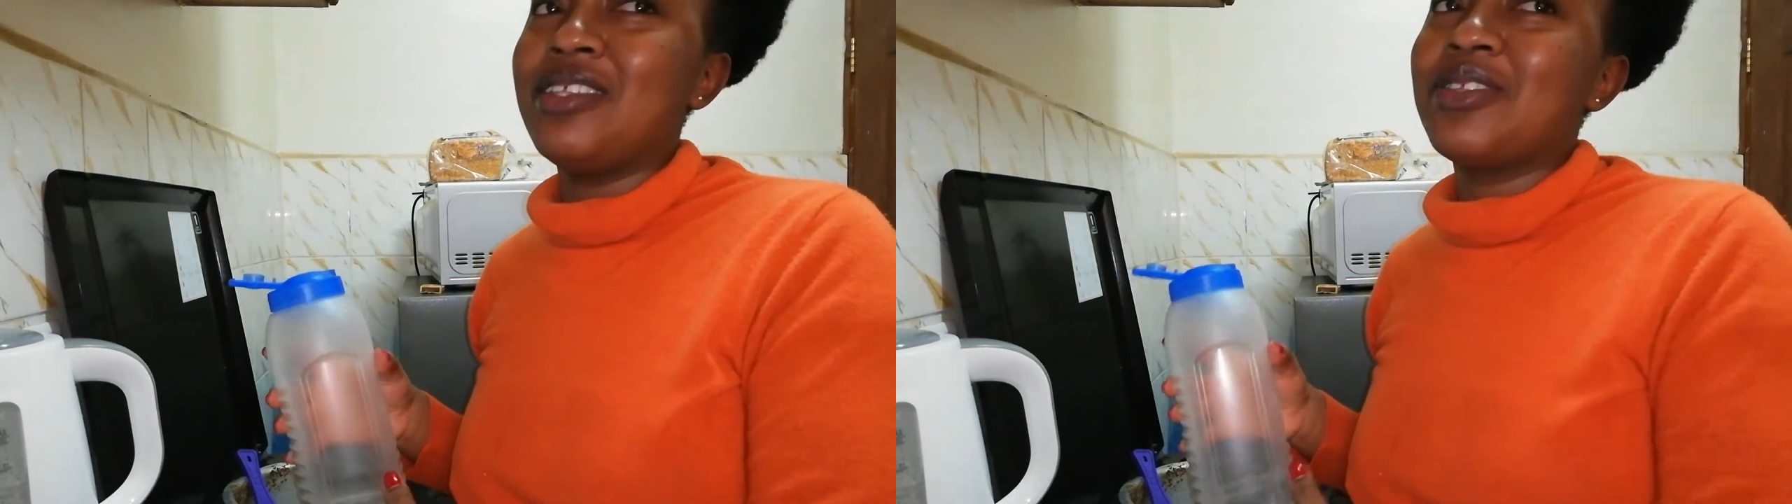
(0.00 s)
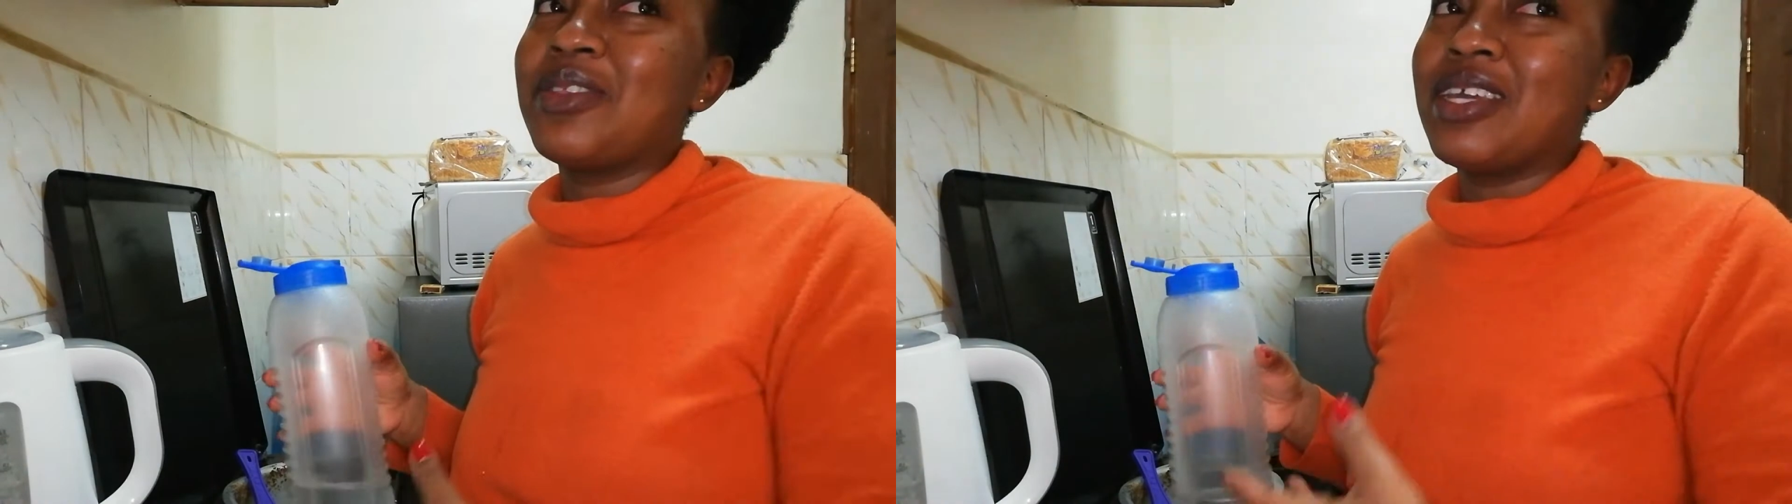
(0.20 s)

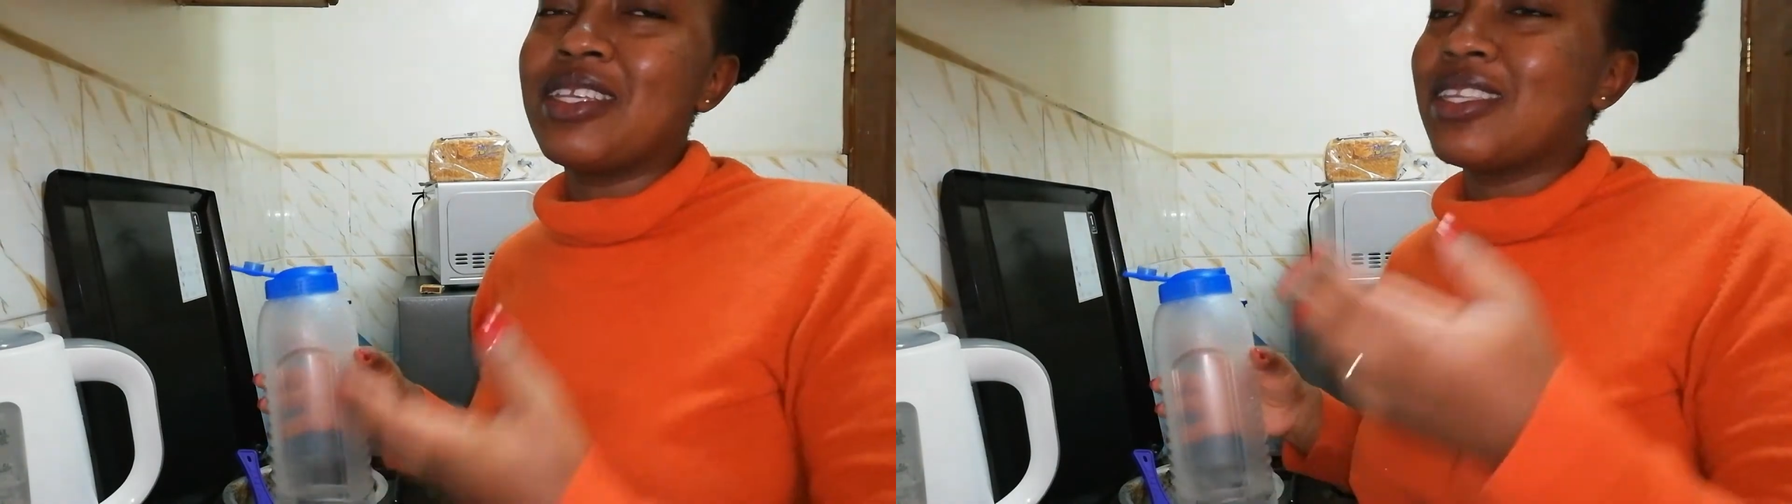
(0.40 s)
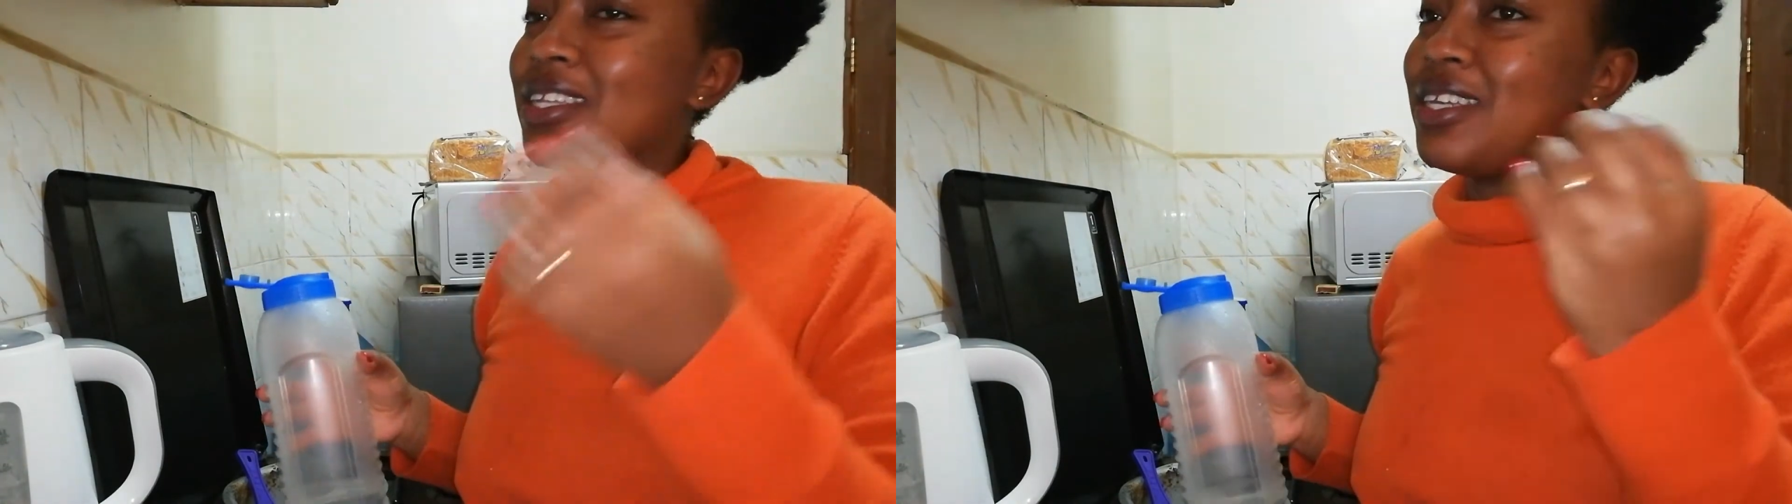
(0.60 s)
so
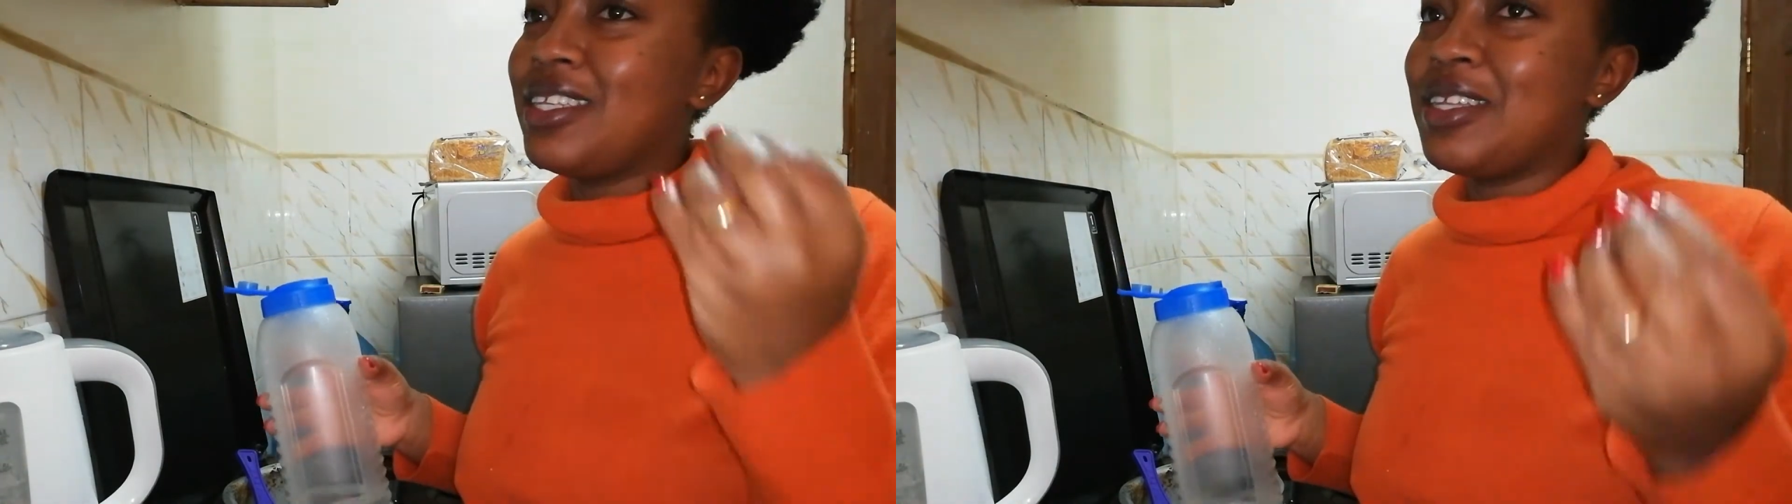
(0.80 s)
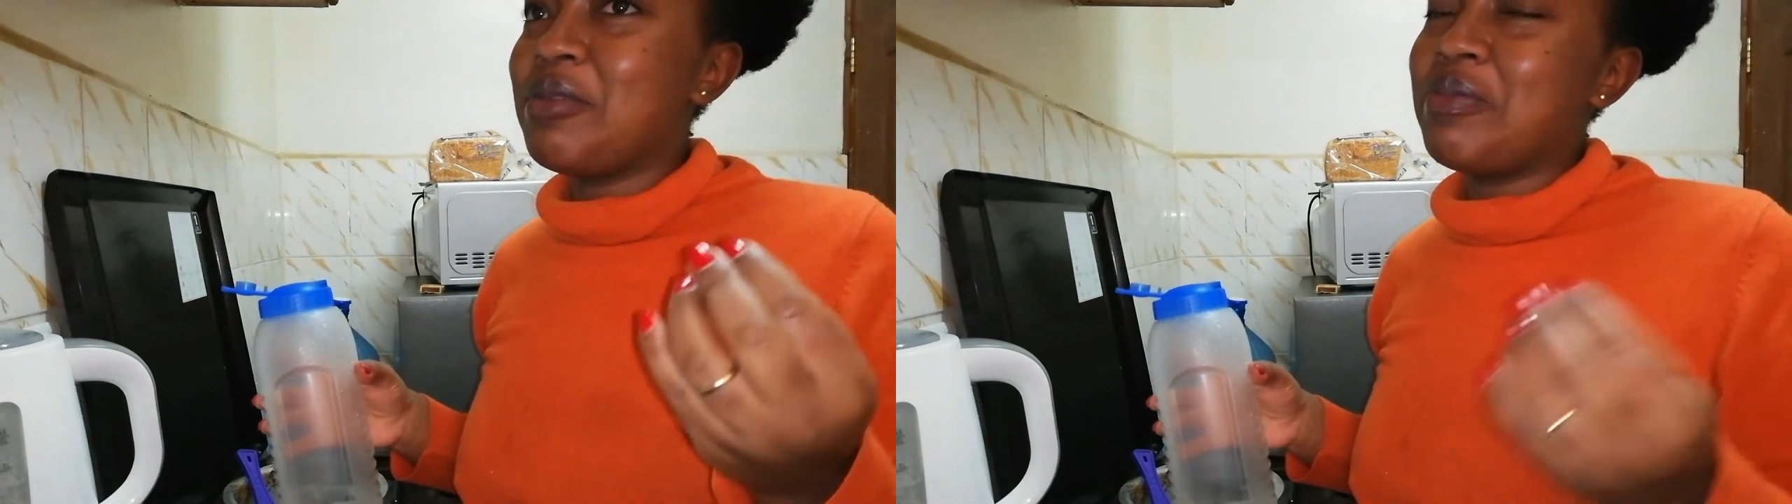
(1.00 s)
that
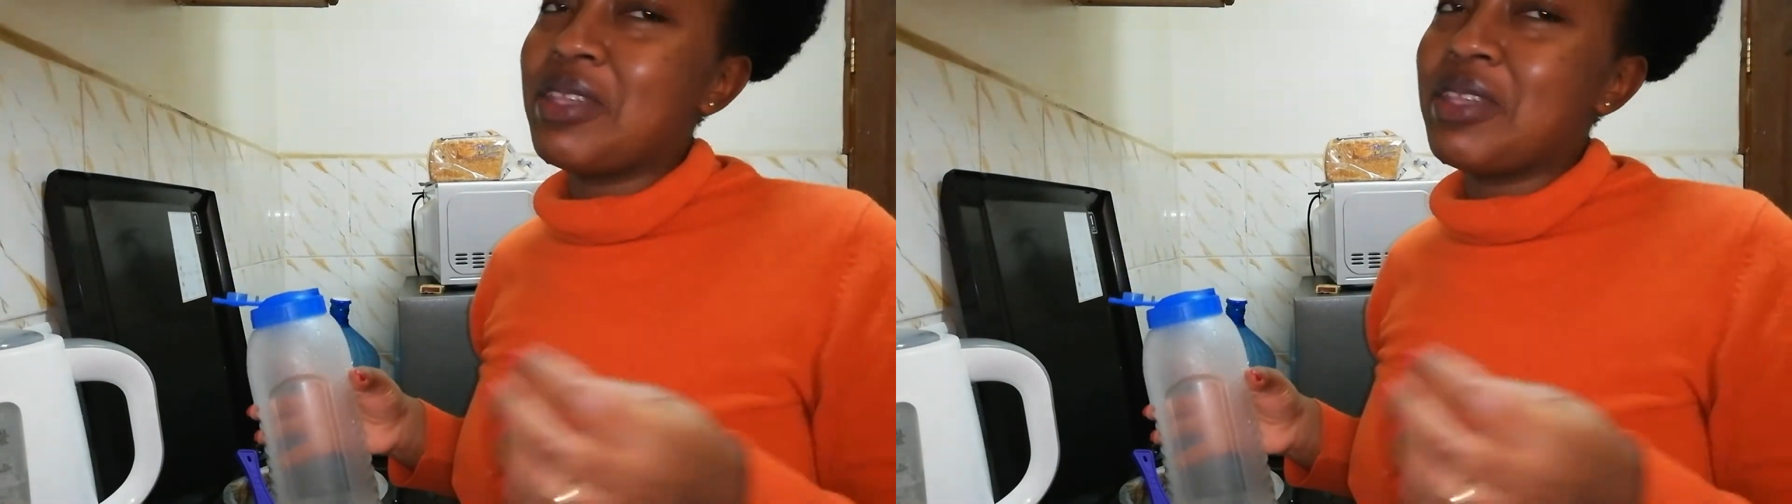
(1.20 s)
anytime I'm